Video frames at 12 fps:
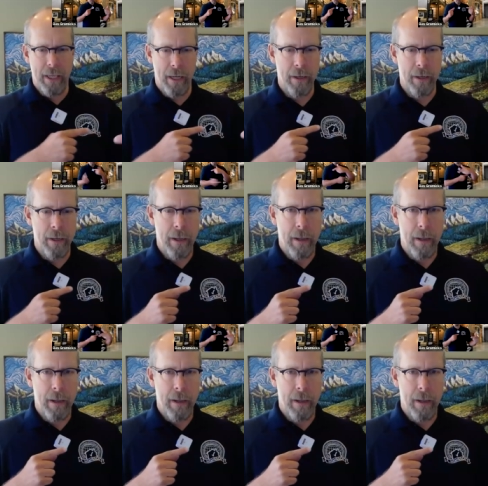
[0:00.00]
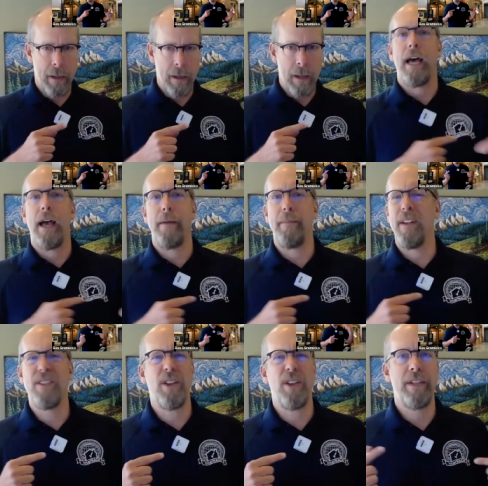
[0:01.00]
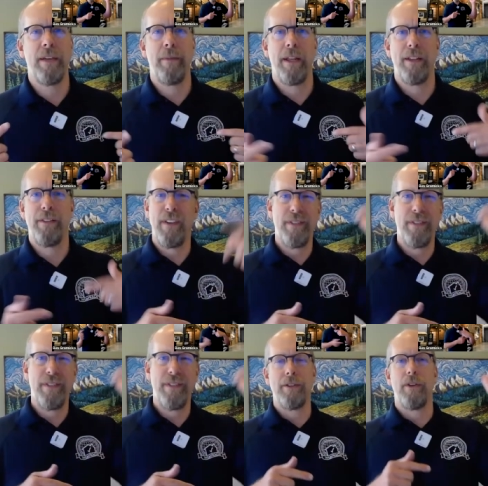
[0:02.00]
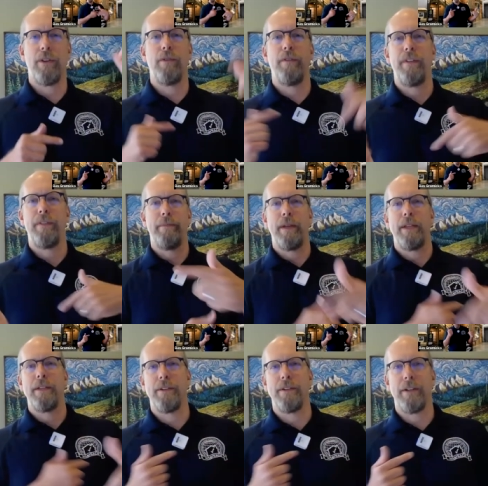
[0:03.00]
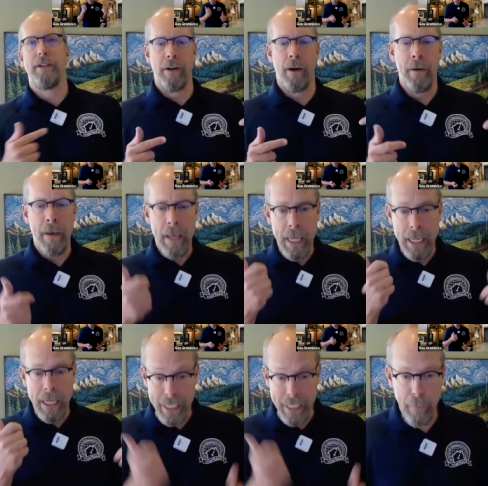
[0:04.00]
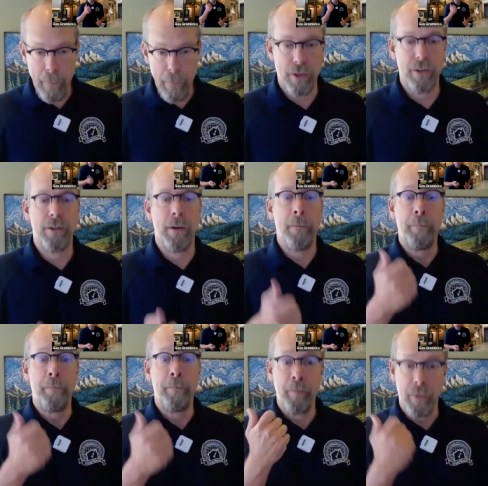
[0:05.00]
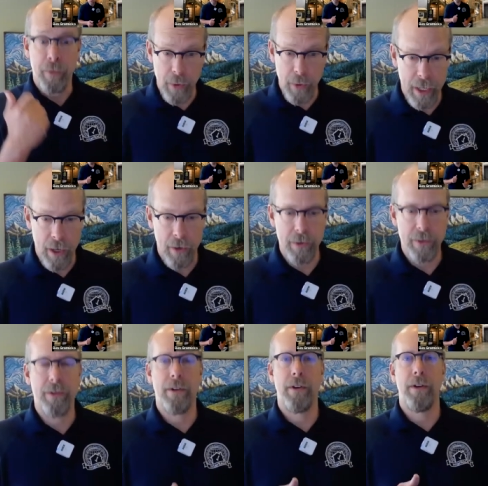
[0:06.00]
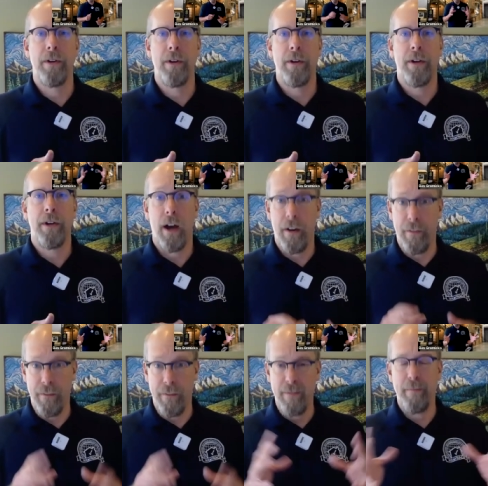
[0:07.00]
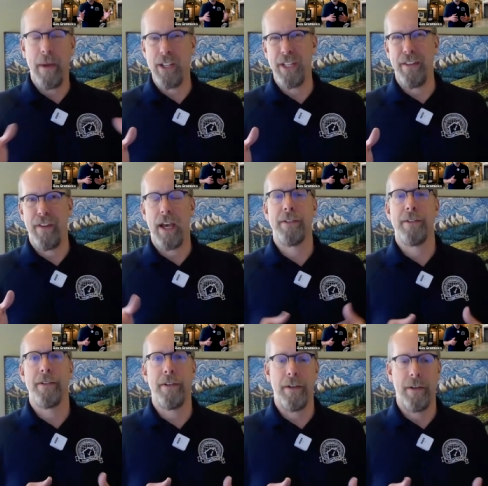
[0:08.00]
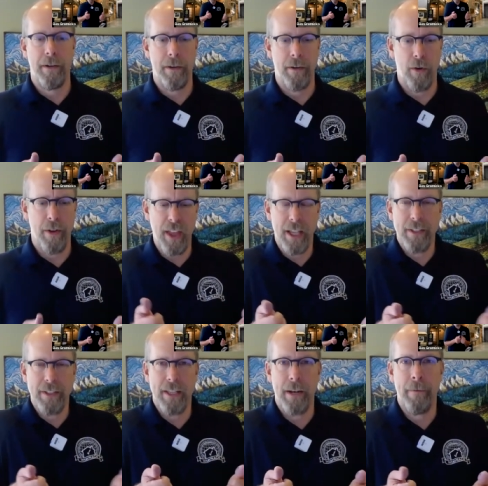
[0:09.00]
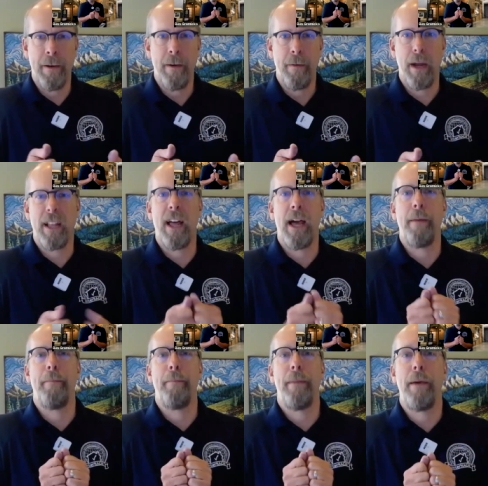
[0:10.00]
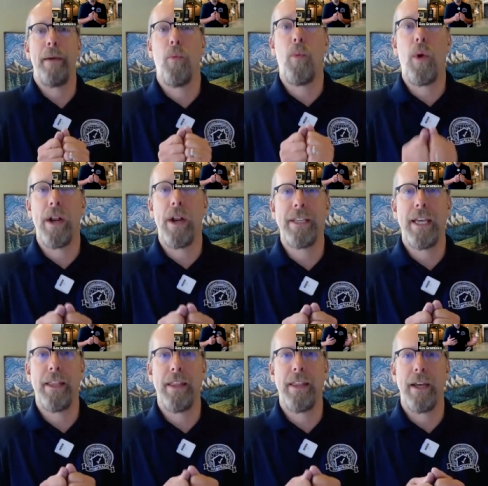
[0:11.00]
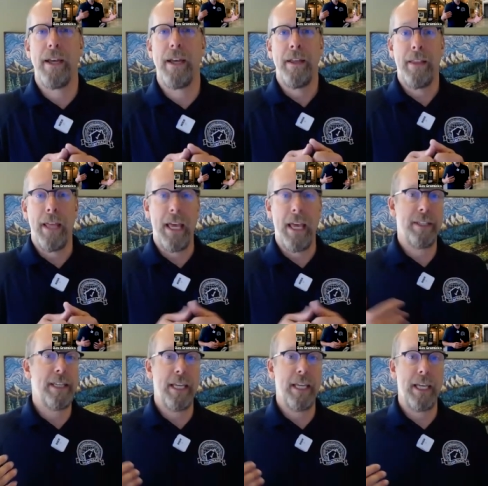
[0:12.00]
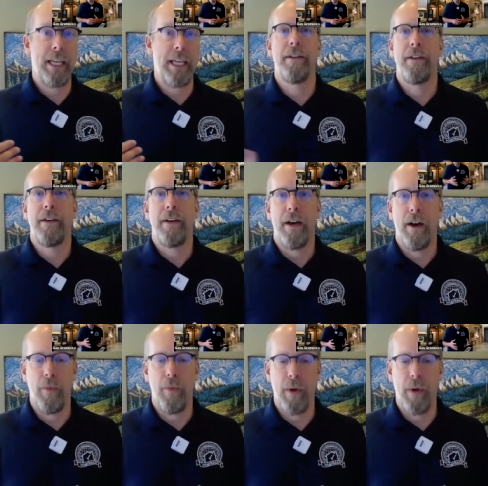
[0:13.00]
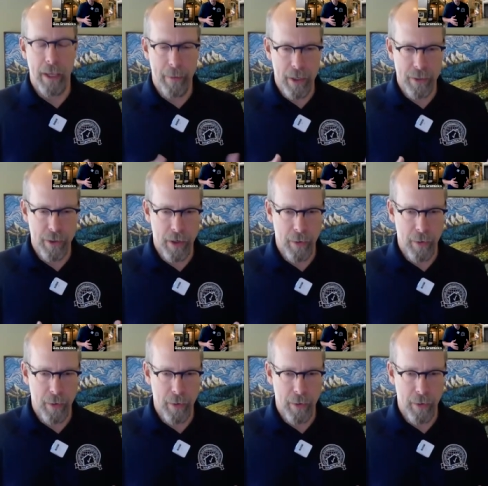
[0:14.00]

a second time. It's only 15 minutes, 15 minutes on the roof, 15 minutes on the exterior, taking pictures, doing videos of major defects or things that my client may want to see that they haven't seen uh, with me because they're not with me.